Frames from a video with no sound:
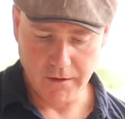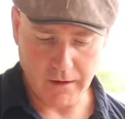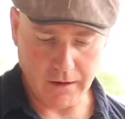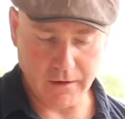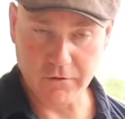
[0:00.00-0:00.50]

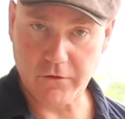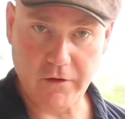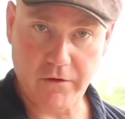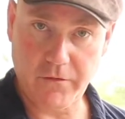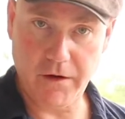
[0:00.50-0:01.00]
and just
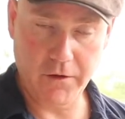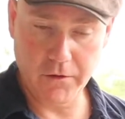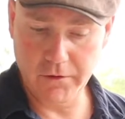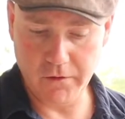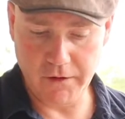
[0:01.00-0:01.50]
tastes very
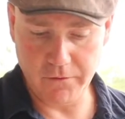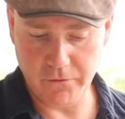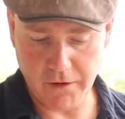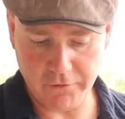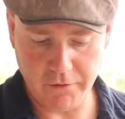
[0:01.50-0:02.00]
good, clean and
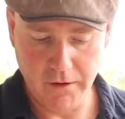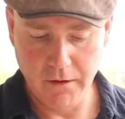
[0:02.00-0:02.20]
fresh.